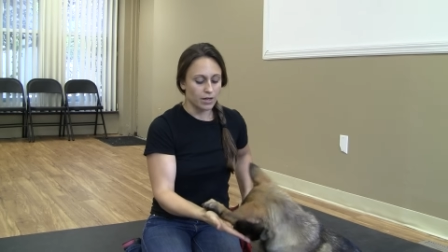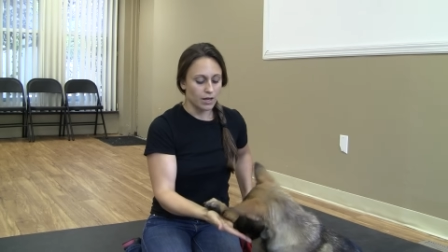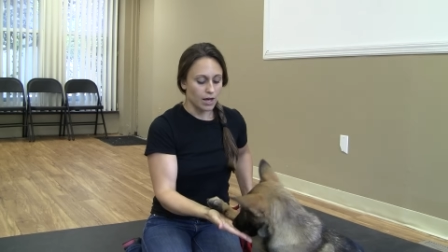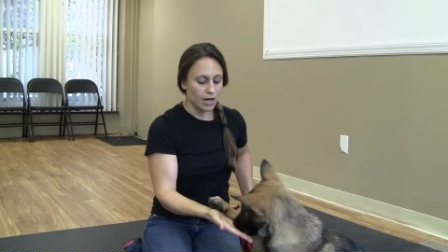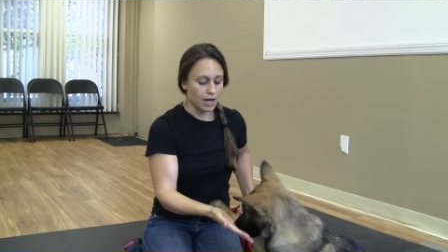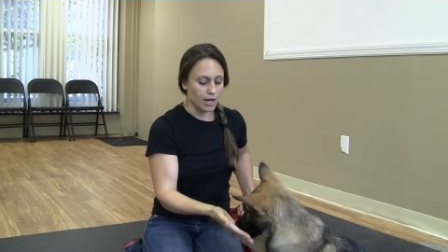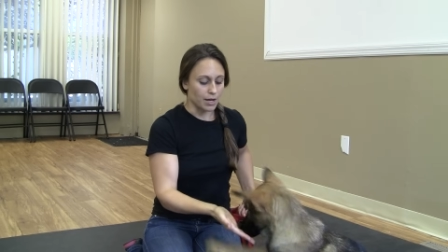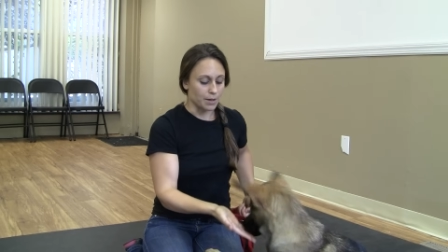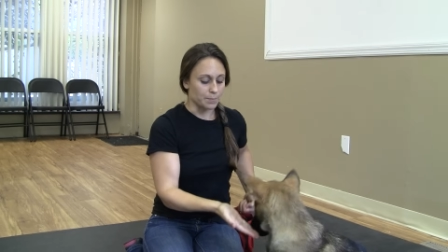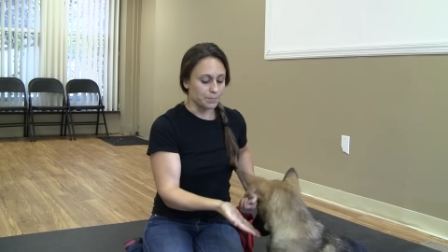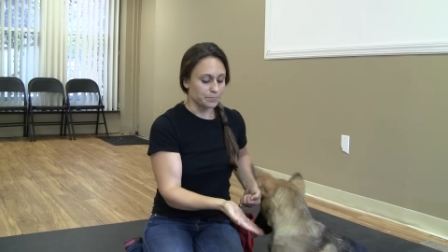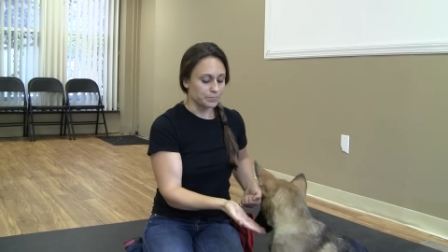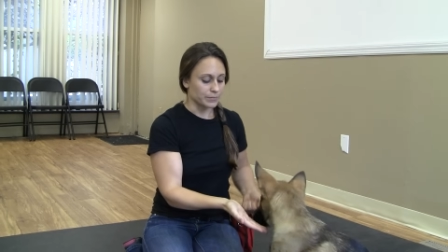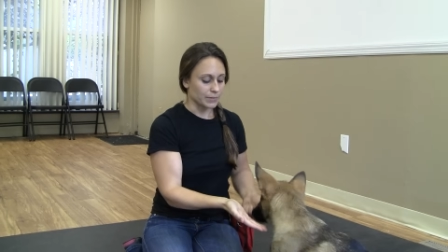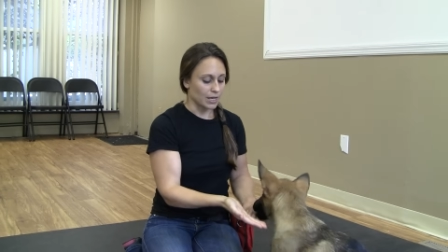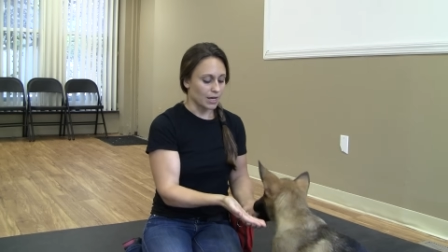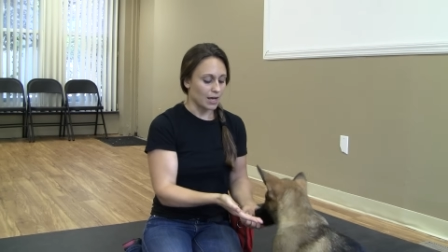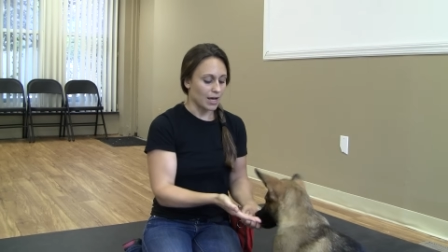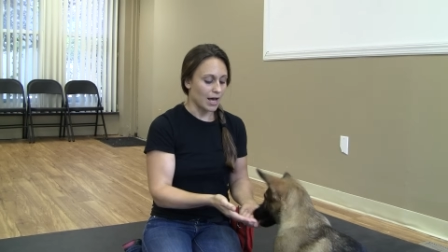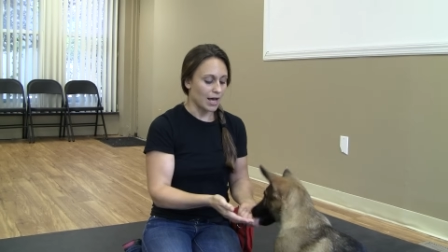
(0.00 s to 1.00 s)

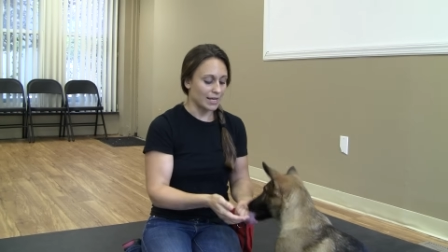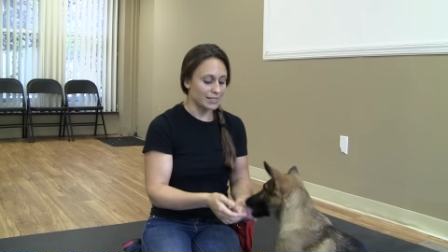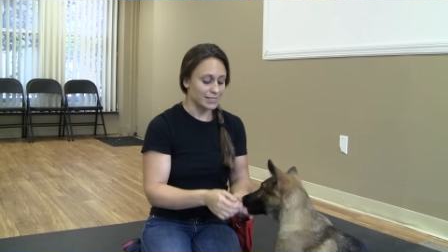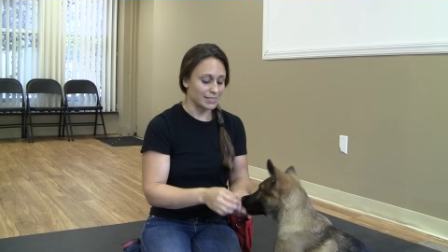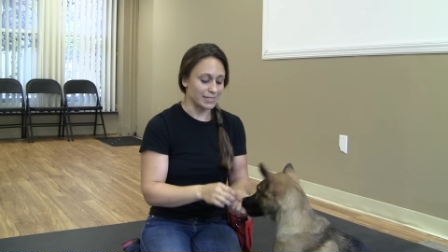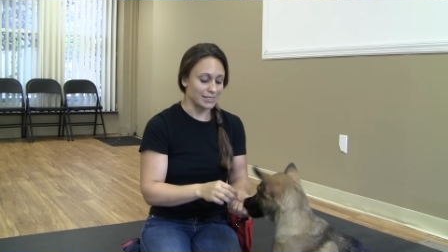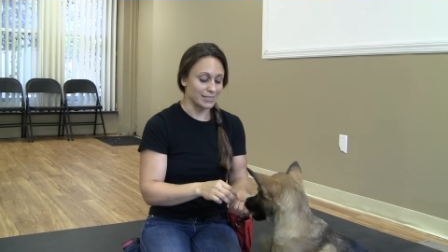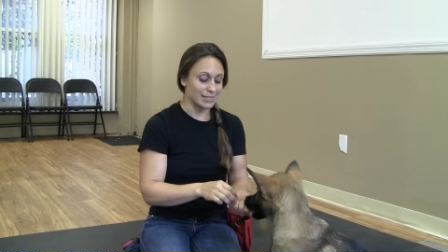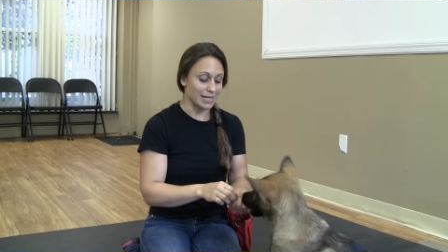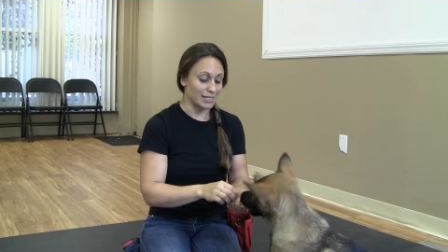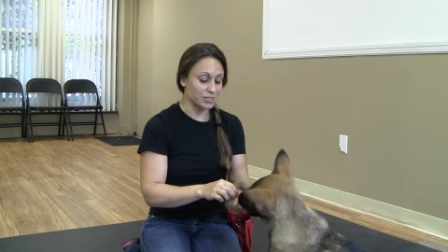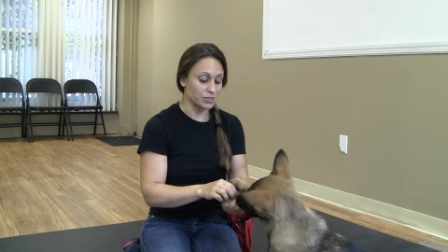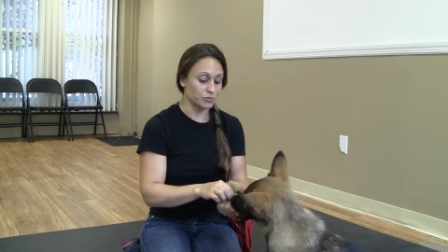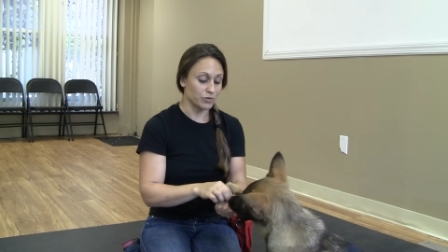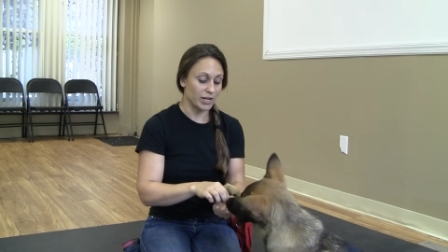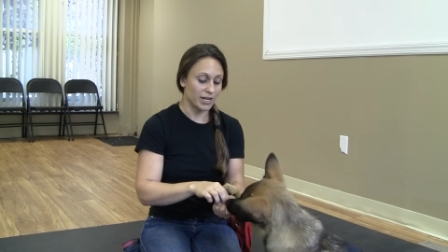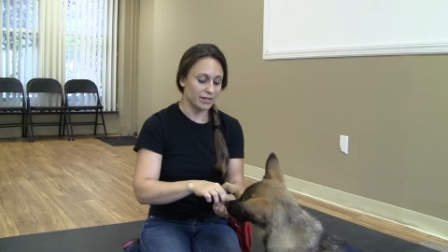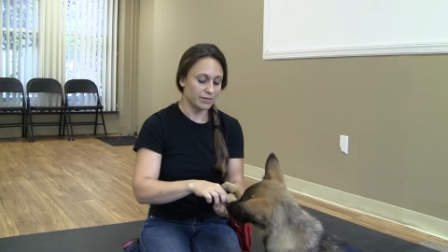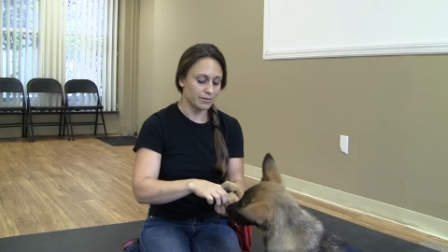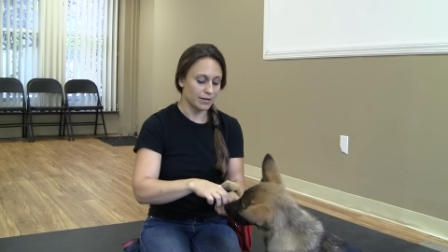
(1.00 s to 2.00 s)
high success
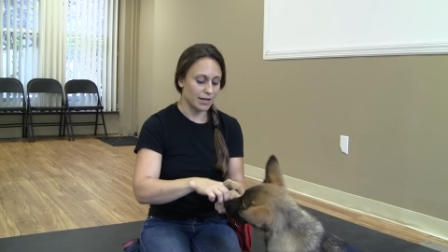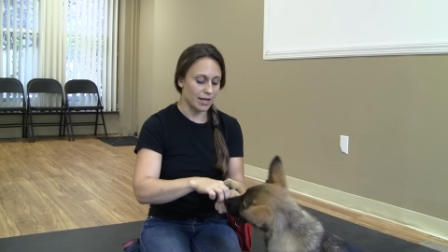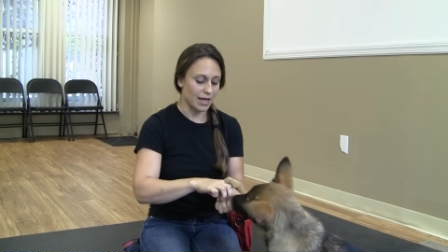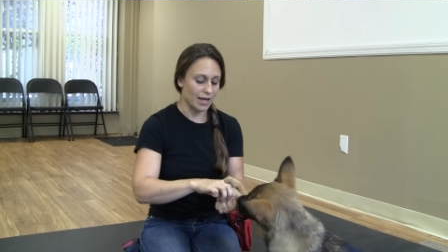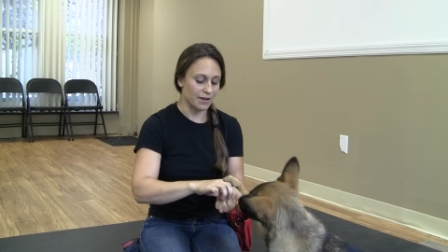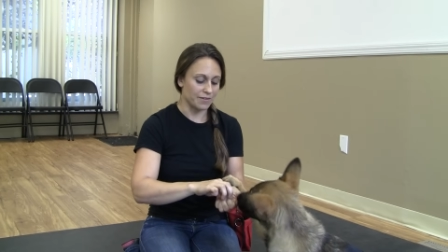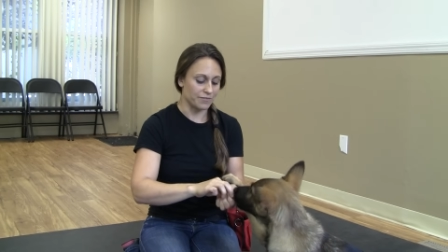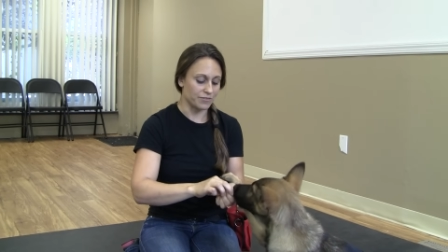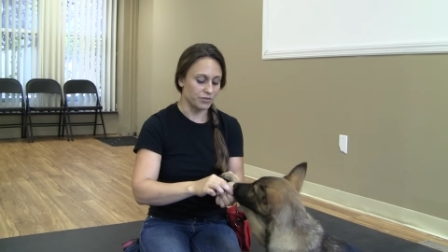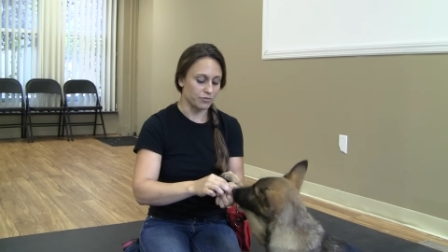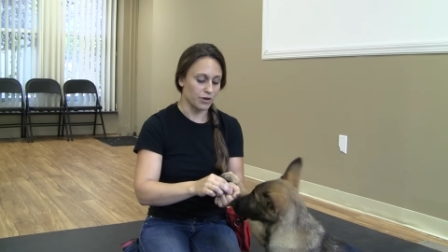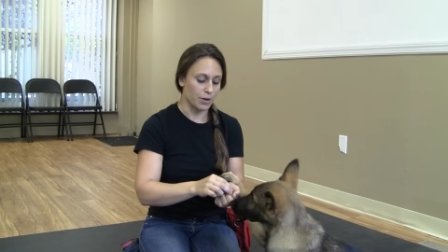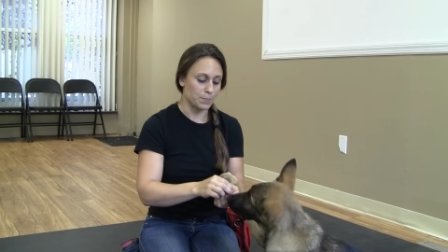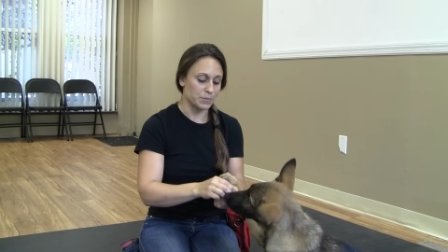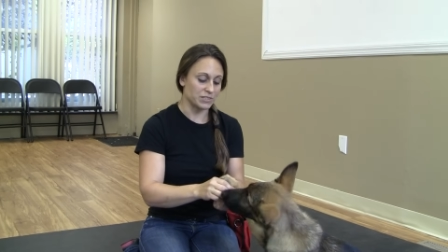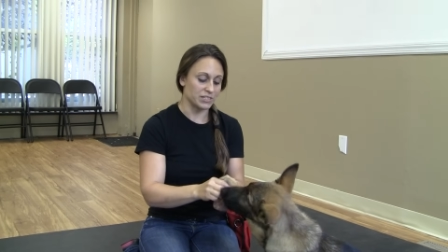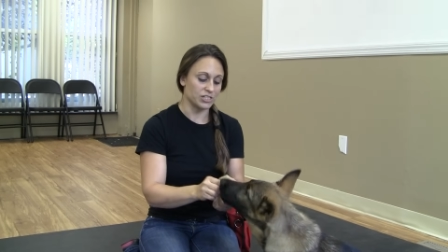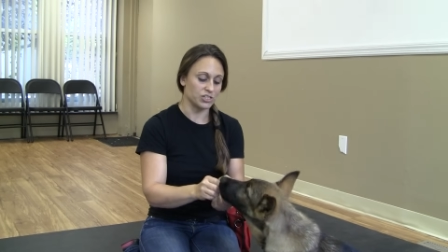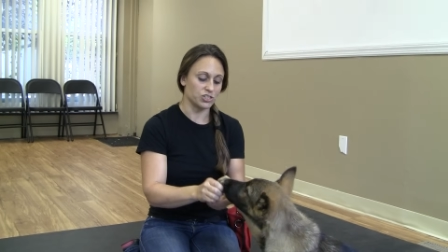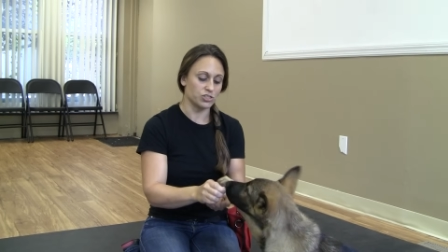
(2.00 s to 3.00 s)
rate out of the
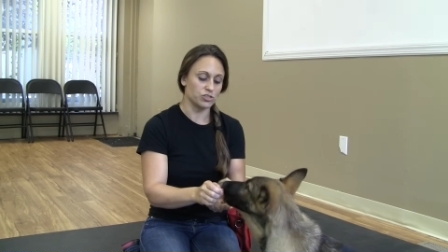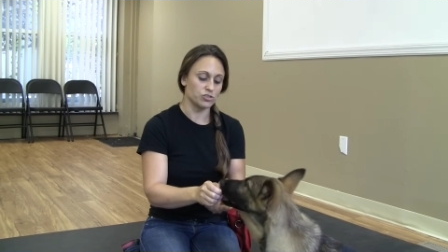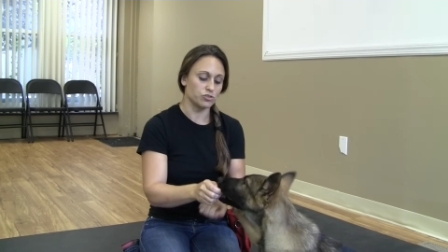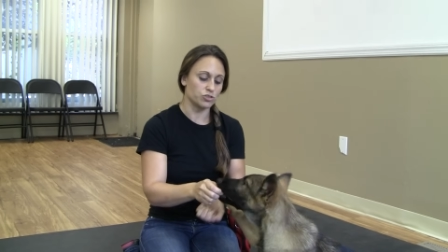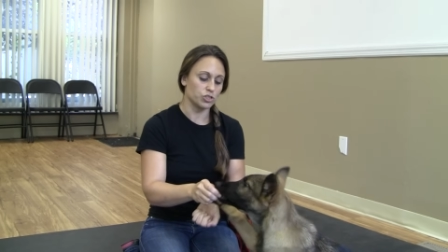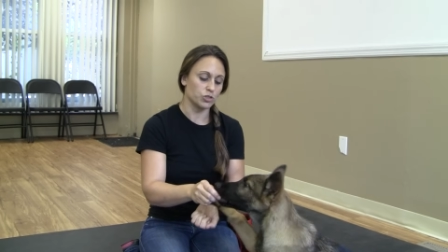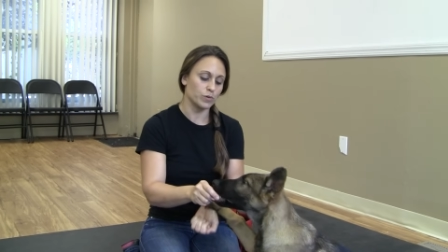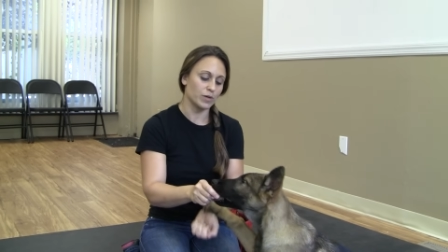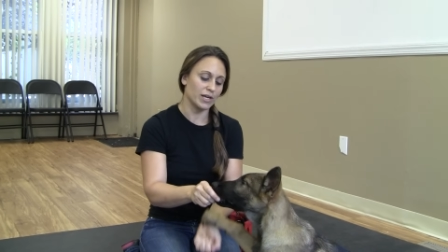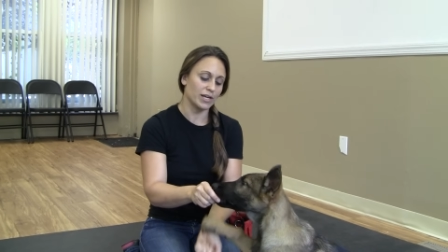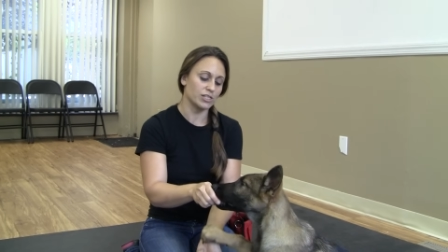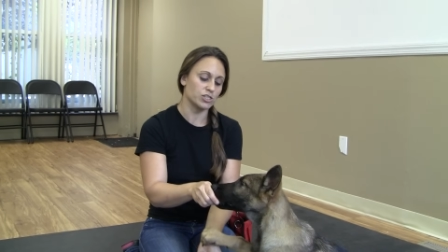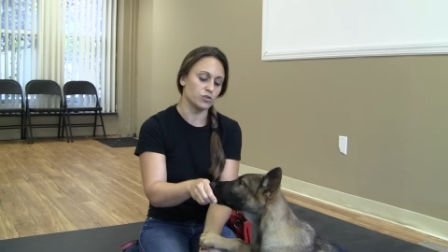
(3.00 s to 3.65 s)
repetitions you're doing.